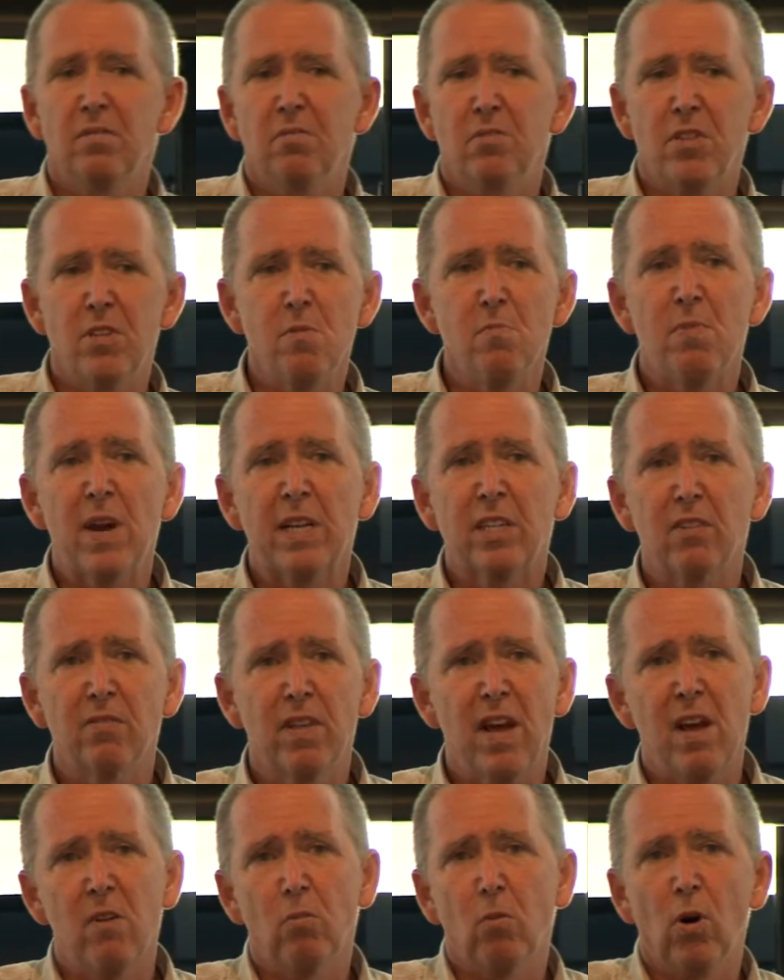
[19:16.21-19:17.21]
The impact of
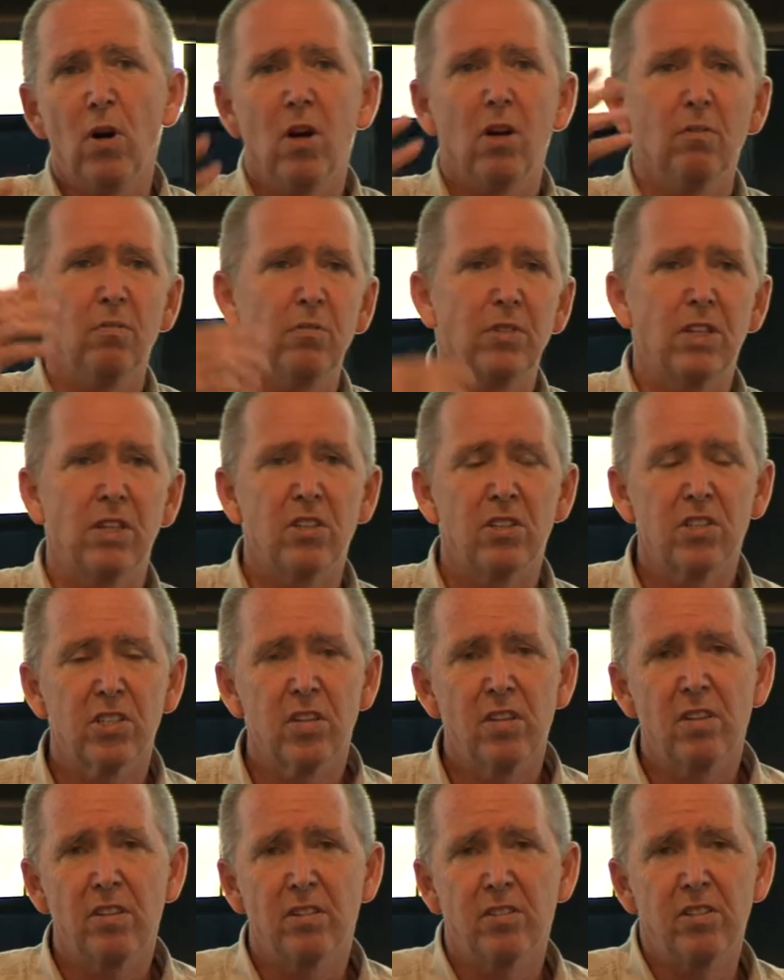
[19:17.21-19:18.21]
that, well, you can
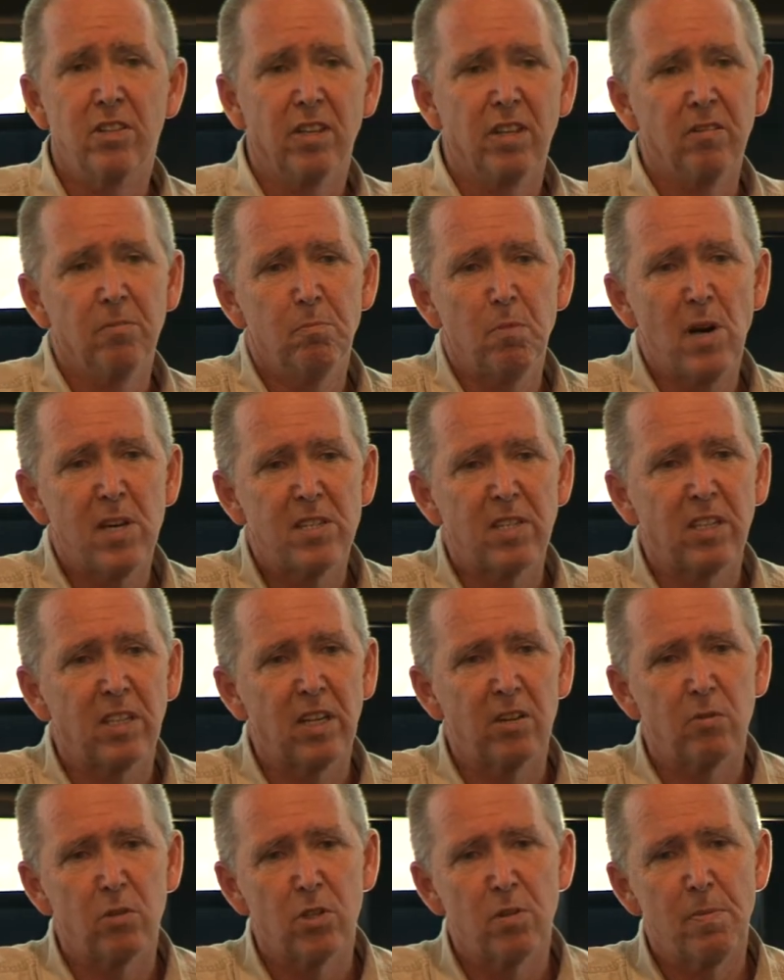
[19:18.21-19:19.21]
see that, basically
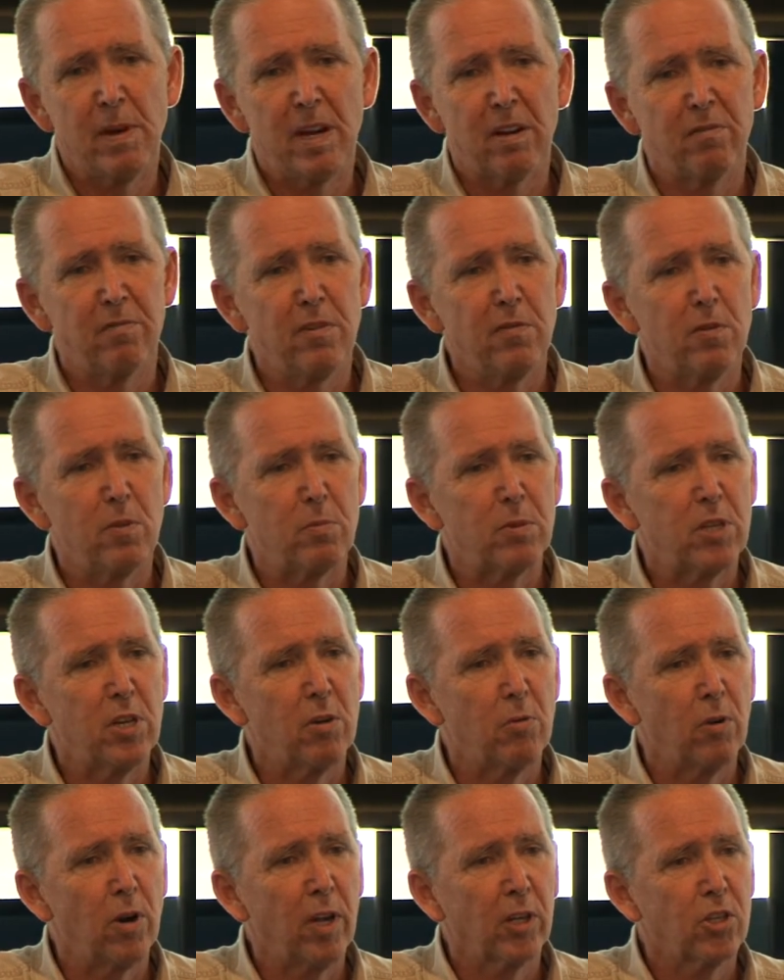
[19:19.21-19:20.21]
it was about a 50%
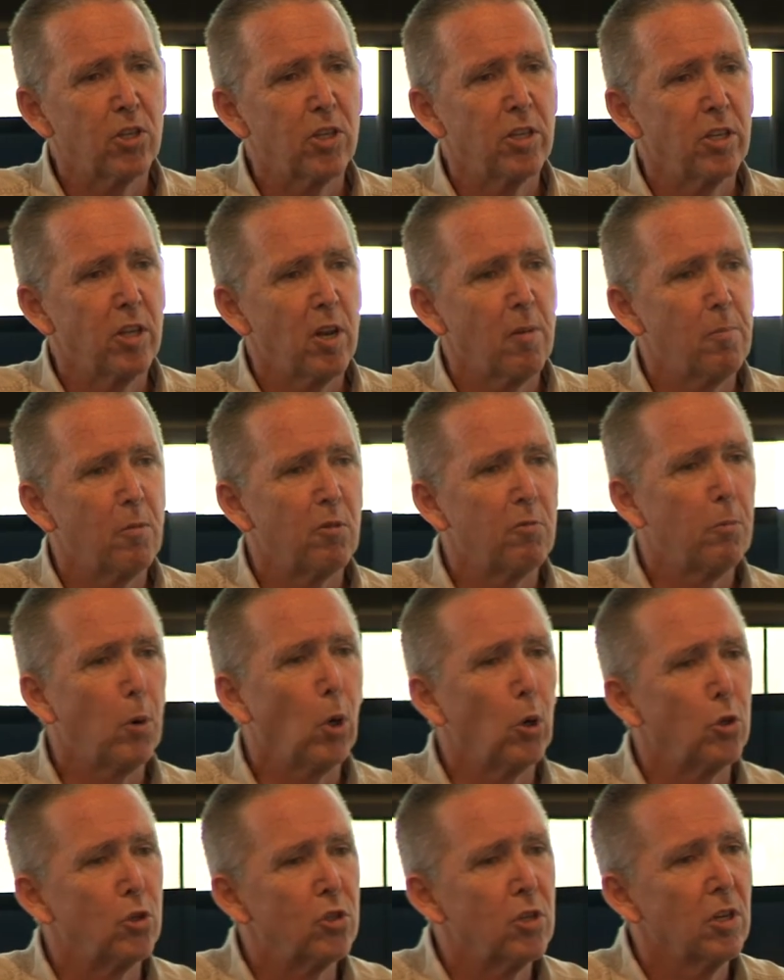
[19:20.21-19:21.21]
reduction in the number of
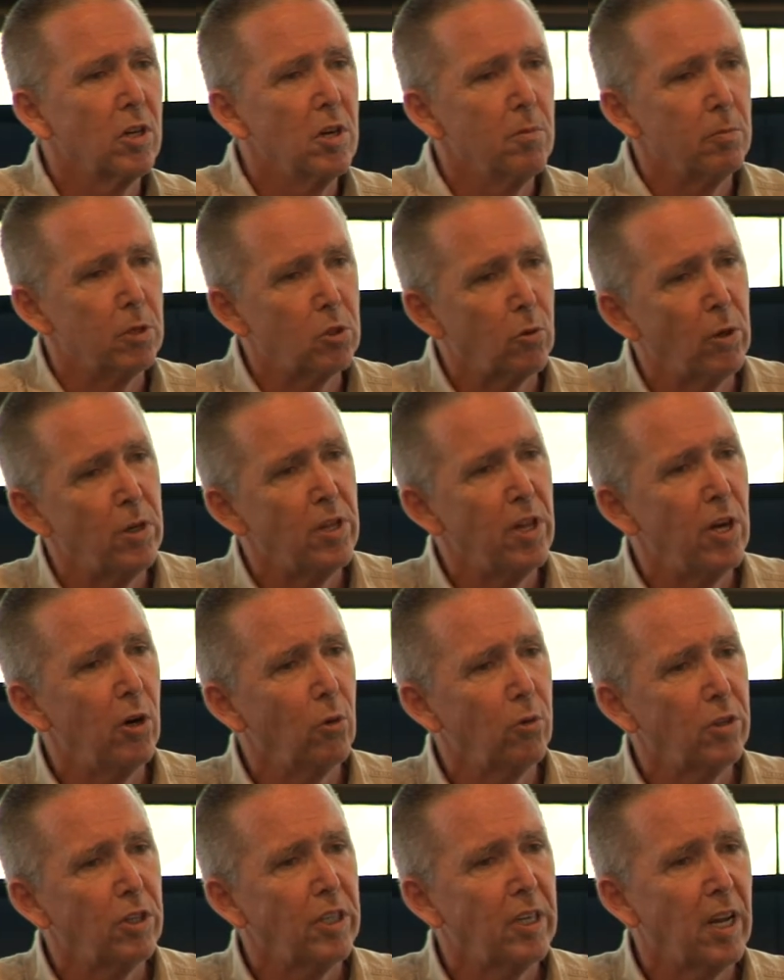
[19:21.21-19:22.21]
pods between the
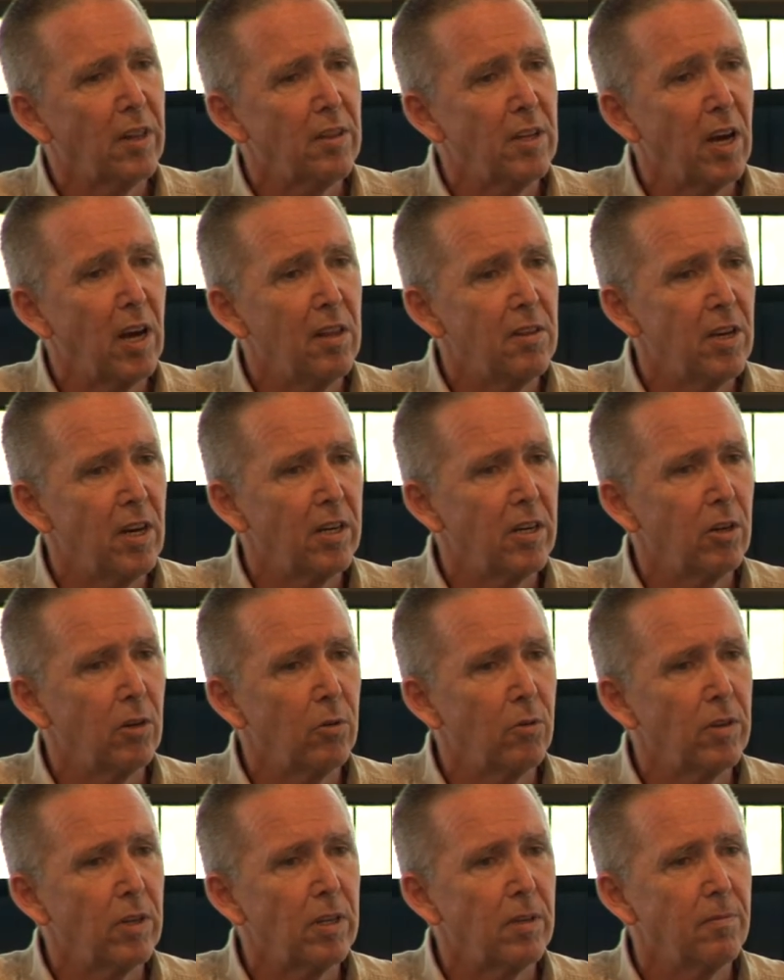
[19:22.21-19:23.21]
healthy and the
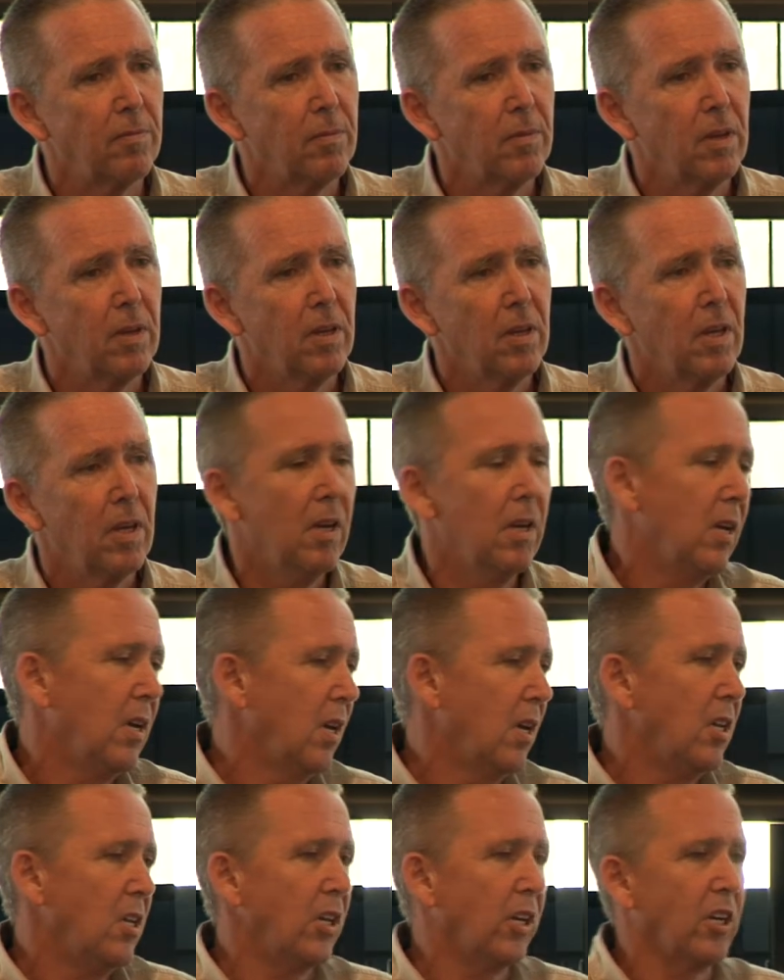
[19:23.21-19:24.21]
unhealthy.
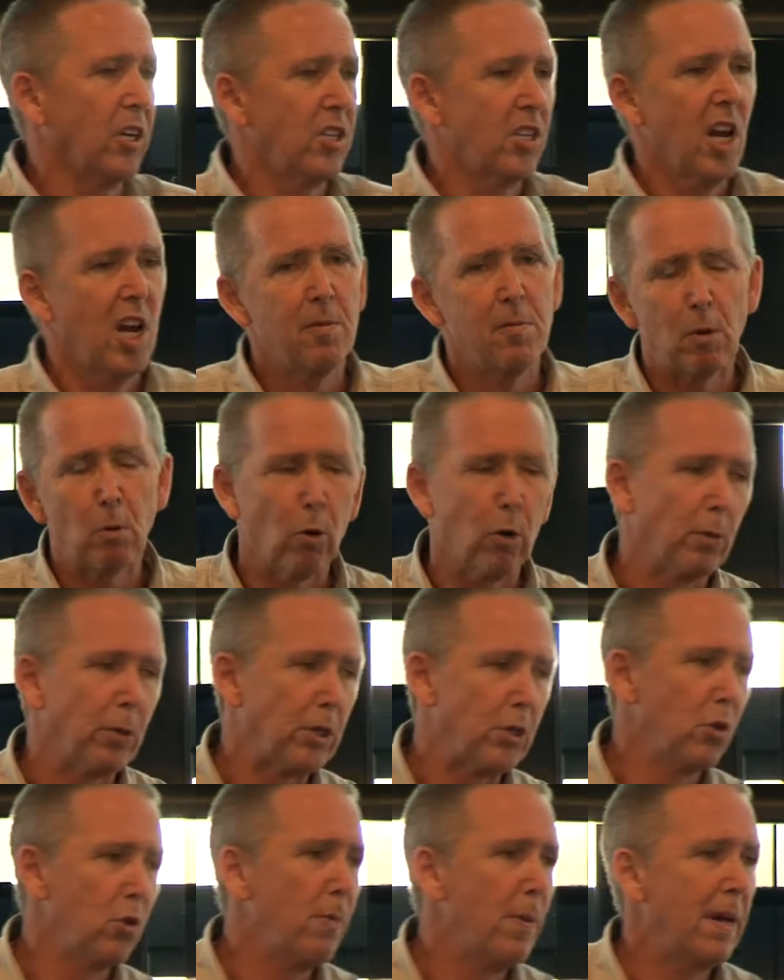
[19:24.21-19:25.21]
You're going to say to me, what do we
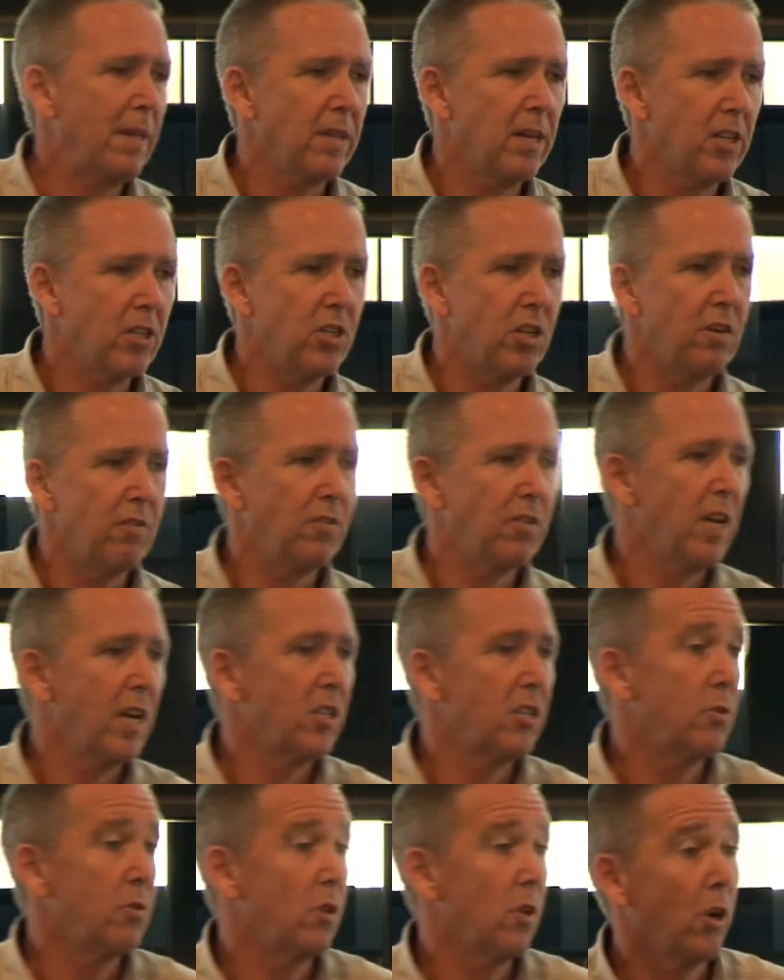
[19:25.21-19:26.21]
do about that, Geoff? The
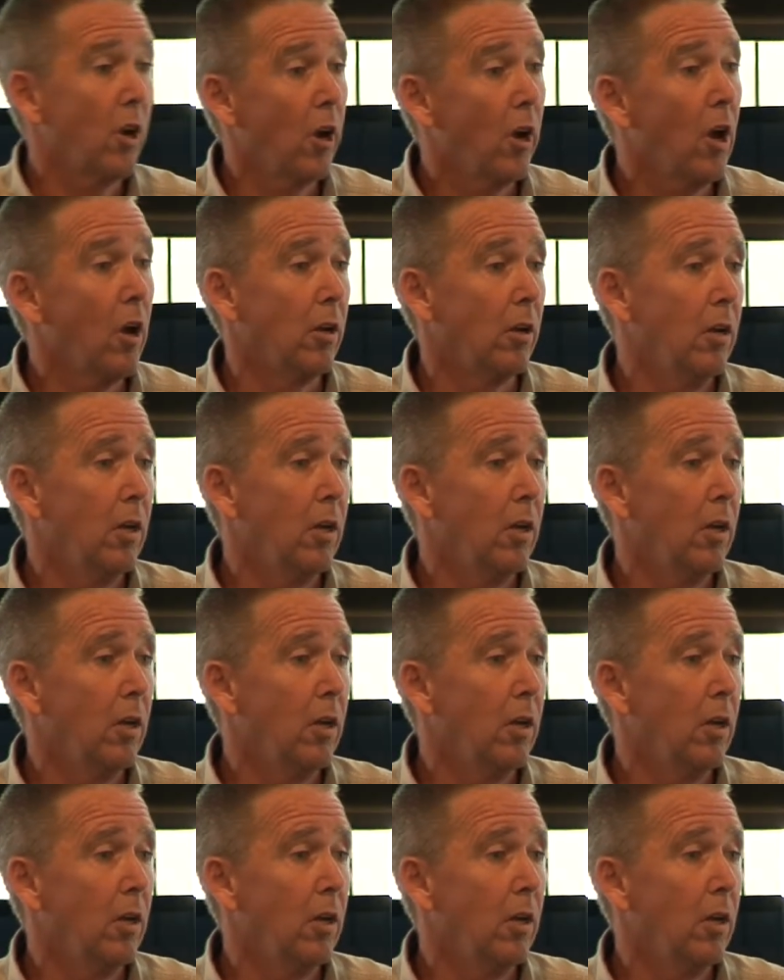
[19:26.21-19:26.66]
answer is, I don't know.